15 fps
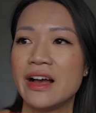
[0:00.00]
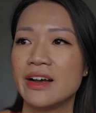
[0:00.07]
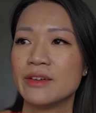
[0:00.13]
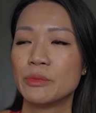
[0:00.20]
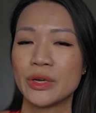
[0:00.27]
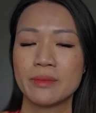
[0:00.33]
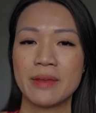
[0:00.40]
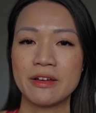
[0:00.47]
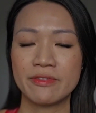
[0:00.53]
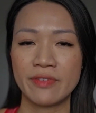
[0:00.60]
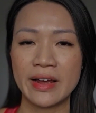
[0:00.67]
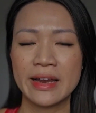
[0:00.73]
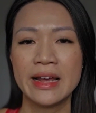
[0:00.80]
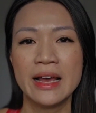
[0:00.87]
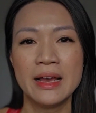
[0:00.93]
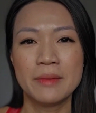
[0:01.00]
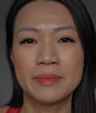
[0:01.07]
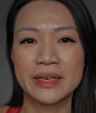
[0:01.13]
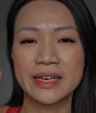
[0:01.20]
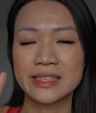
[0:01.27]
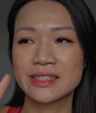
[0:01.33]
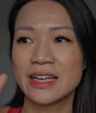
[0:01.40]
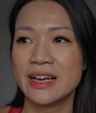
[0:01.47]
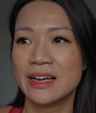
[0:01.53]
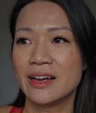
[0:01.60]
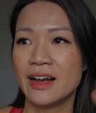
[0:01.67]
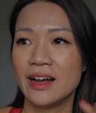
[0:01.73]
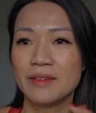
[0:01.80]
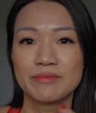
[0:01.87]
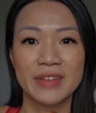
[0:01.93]
with my friend, because
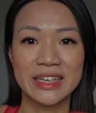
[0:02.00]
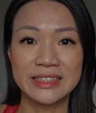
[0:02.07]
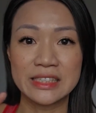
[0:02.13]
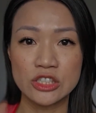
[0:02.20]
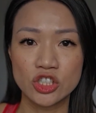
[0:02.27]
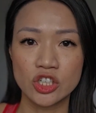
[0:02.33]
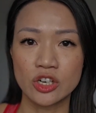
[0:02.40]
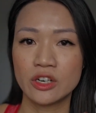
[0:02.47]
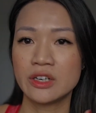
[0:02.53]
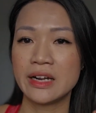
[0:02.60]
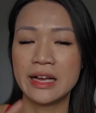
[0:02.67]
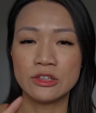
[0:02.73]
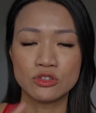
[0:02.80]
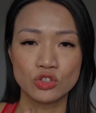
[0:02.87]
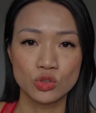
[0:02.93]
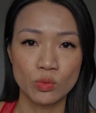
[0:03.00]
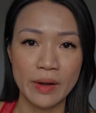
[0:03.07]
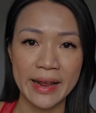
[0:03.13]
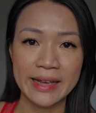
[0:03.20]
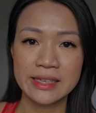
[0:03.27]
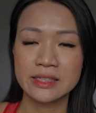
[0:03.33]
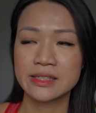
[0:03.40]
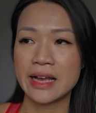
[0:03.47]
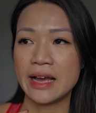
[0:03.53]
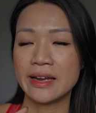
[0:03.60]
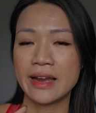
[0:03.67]
like dessert and drinks and